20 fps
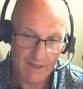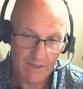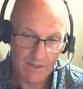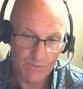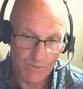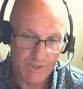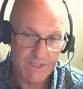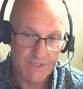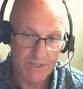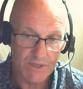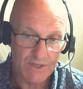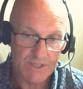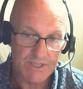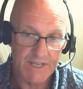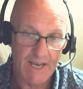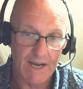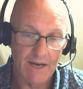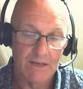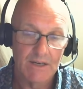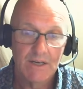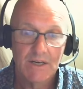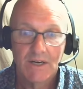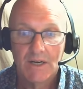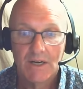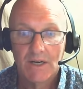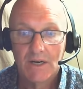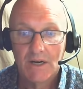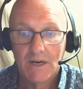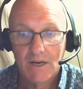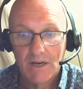research. Now,
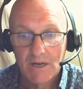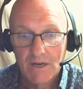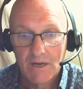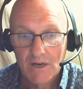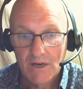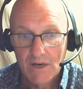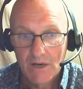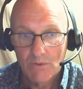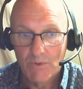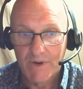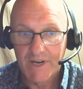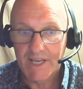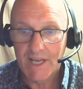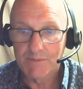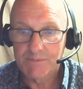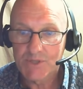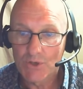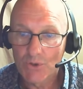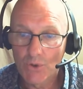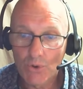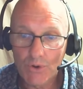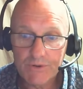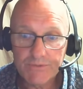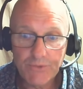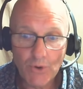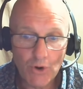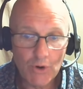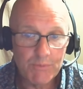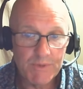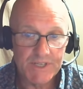when it comes to law
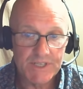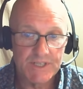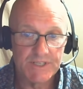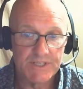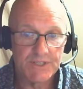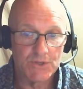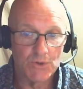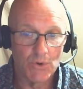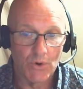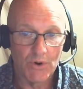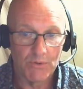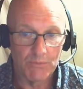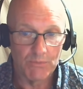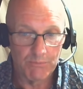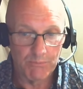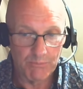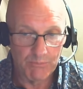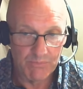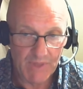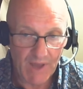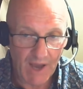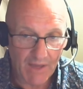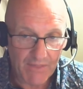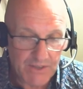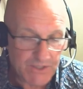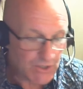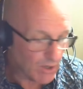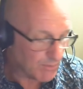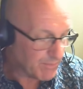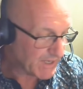reform, which is your
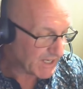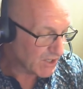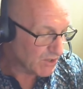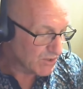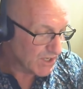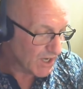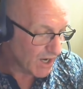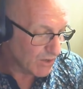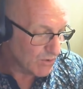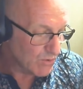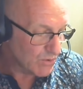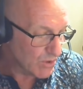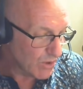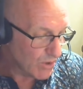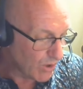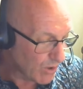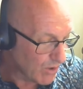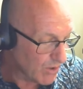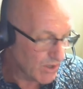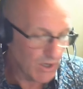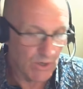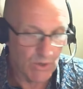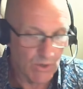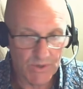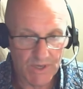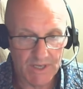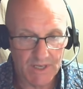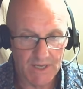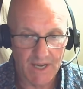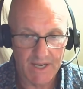other topic, you're no longer
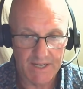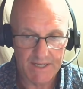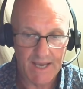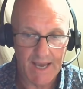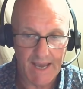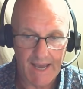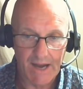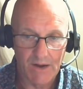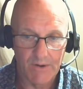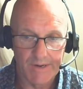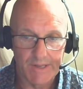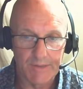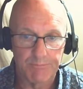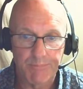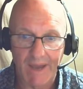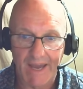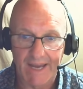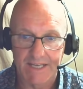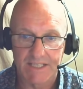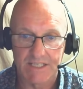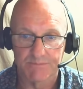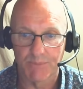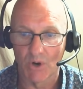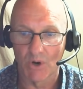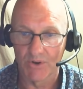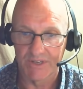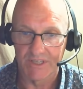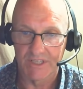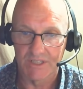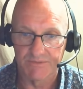looking at how it impacts
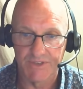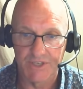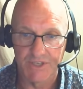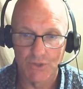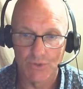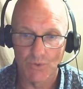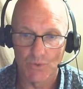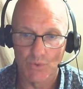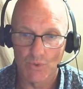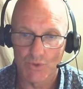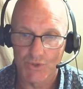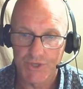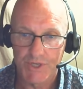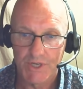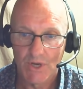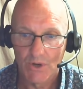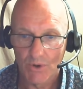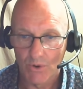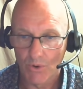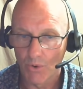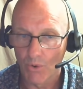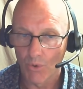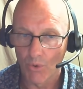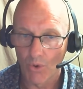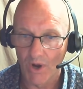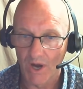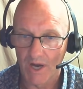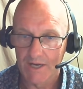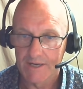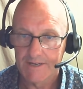upon individuals
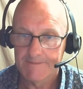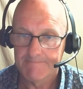or